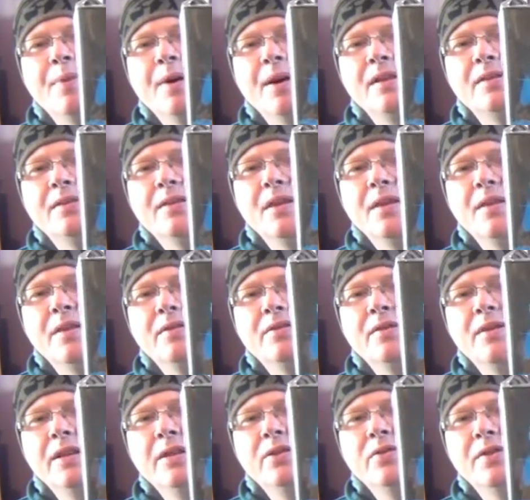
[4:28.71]
but it's, a, it's
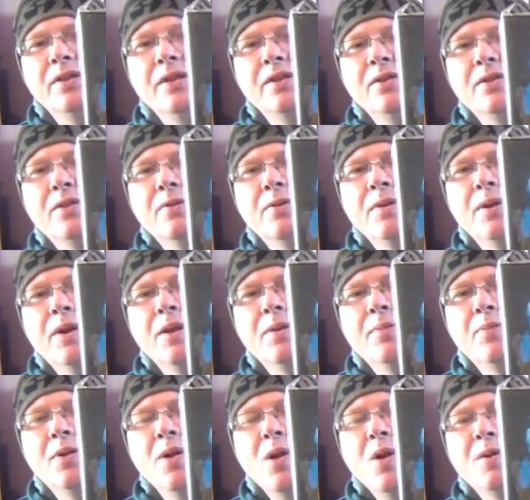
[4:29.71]
got an interesting storyline
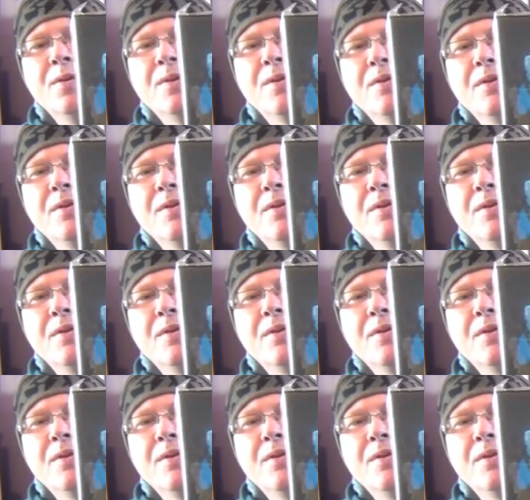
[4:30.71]
and plot,